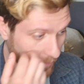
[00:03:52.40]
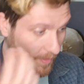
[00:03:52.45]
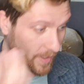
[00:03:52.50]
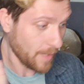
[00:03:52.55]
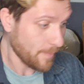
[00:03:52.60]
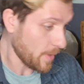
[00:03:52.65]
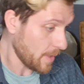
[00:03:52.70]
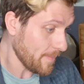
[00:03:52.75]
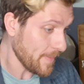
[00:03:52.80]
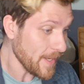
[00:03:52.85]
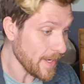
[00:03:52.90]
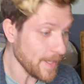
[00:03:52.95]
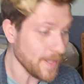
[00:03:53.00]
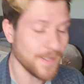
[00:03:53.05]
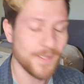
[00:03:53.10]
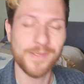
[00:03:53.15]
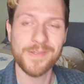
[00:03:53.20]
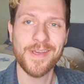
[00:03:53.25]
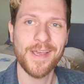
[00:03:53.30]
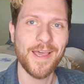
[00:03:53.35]
of a couple of
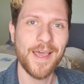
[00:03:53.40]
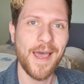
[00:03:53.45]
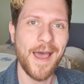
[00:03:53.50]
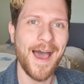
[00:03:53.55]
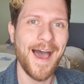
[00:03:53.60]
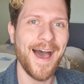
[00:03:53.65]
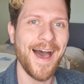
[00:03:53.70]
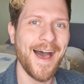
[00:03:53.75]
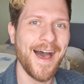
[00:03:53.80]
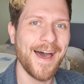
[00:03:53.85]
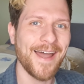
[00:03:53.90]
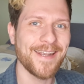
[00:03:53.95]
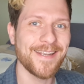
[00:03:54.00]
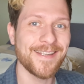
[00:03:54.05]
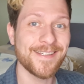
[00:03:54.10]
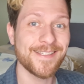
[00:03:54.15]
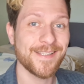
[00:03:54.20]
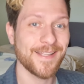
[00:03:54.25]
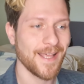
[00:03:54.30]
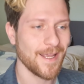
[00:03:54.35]
minutes.
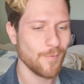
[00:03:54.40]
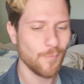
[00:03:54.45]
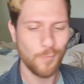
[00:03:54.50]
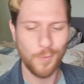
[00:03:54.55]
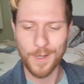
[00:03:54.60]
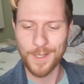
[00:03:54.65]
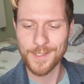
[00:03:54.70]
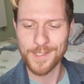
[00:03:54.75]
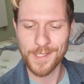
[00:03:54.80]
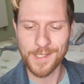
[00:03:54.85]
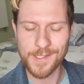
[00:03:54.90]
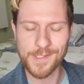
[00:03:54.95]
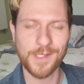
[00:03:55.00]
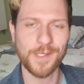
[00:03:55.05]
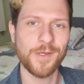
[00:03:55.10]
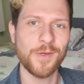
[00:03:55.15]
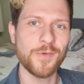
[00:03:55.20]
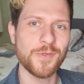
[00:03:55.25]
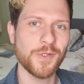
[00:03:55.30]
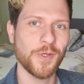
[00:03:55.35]
And then what I did is I
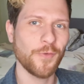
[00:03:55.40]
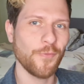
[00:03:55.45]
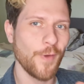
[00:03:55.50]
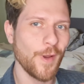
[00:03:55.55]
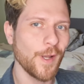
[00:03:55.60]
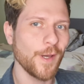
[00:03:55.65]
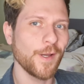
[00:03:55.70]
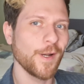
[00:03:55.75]
used Gorilla